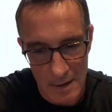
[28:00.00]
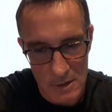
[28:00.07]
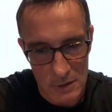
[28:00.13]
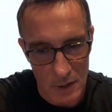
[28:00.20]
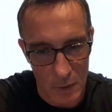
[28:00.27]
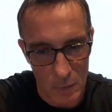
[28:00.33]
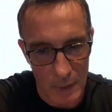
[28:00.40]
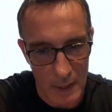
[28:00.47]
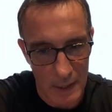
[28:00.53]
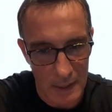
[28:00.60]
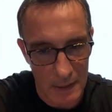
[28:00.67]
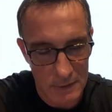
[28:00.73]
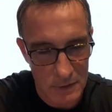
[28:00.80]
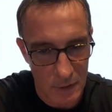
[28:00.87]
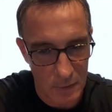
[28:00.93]
So we're
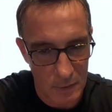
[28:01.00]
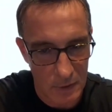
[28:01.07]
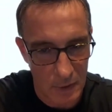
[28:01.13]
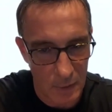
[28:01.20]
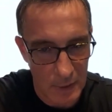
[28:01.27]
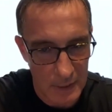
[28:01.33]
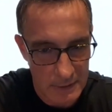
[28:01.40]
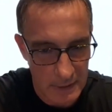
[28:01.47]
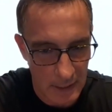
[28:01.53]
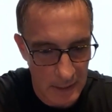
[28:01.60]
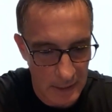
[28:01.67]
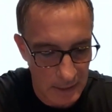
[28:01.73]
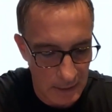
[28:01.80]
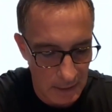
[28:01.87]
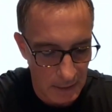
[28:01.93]
so you know, it's
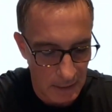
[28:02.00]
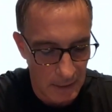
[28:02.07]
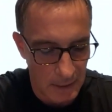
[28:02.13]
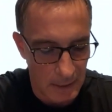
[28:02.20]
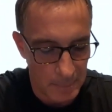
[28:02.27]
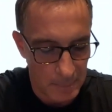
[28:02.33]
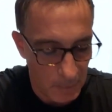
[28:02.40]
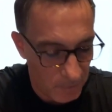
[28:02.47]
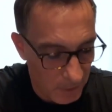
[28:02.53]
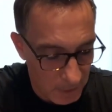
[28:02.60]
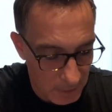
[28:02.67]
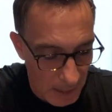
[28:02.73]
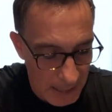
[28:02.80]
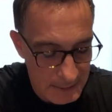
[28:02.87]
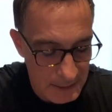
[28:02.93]
a but fund,
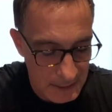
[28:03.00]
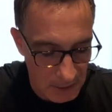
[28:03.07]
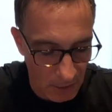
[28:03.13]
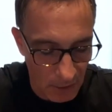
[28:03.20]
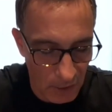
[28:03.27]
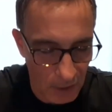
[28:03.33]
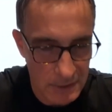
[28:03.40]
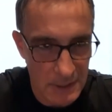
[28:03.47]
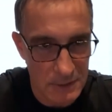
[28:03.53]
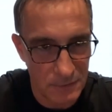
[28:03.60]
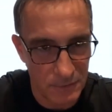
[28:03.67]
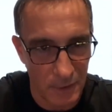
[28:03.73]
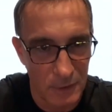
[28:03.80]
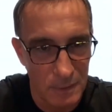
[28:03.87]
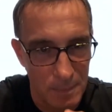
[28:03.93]
at its heart, it's
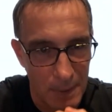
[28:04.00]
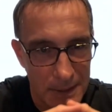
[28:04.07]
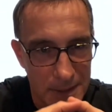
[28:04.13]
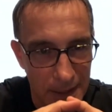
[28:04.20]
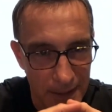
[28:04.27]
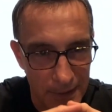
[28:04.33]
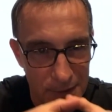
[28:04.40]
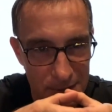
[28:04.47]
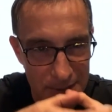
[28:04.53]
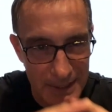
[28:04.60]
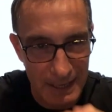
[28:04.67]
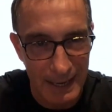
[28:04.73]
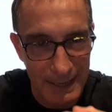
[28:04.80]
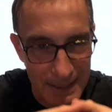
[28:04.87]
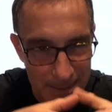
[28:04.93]
fundamentally the
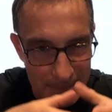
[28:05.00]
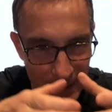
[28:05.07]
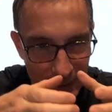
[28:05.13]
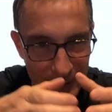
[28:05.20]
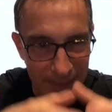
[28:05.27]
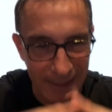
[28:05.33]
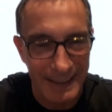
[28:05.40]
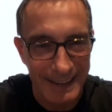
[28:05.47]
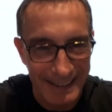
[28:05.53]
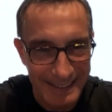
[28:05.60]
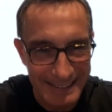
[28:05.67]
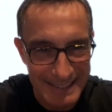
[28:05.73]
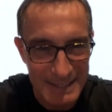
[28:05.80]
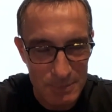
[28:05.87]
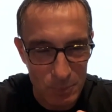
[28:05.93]
same
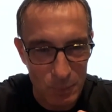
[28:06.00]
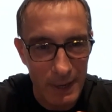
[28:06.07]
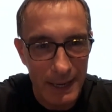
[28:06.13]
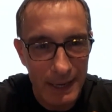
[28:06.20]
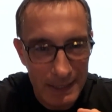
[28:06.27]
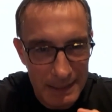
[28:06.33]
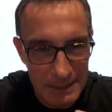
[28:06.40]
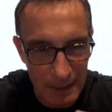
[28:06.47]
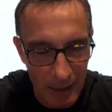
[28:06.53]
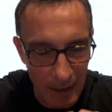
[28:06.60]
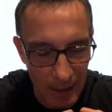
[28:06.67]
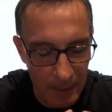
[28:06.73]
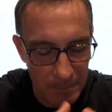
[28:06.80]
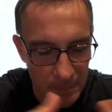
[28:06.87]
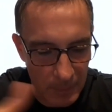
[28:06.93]
things. It's weird.
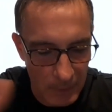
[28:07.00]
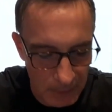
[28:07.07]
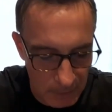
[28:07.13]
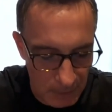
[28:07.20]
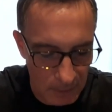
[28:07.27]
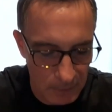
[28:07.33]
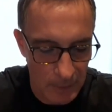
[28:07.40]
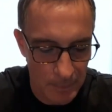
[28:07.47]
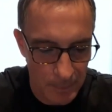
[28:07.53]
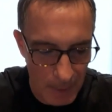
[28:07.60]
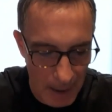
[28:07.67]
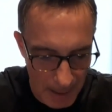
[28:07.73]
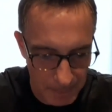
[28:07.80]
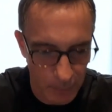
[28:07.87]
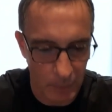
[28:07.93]
Um, the, the, the,
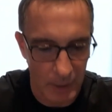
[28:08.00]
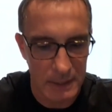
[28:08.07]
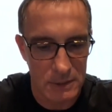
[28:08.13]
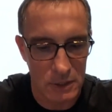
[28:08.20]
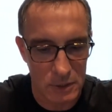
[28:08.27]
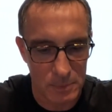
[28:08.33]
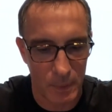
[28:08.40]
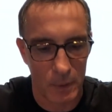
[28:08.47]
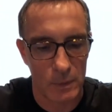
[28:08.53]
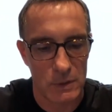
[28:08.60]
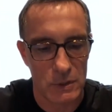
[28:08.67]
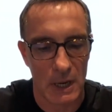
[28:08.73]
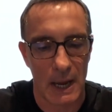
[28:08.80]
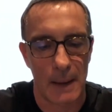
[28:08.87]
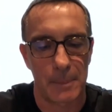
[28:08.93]
apparatus by which
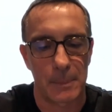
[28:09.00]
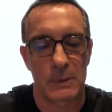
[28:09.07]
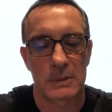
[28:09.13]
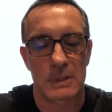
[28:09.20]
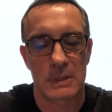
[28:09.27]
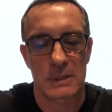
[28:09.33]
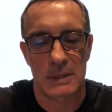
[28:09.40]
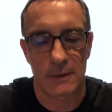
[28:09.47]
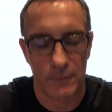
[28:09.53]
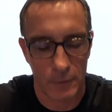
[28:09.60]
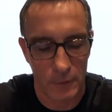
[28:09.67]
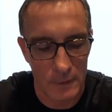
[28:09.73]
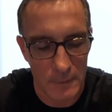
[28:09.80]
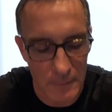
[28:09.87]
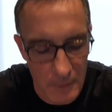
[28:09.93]
it happens is
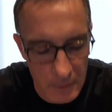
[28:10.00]
different.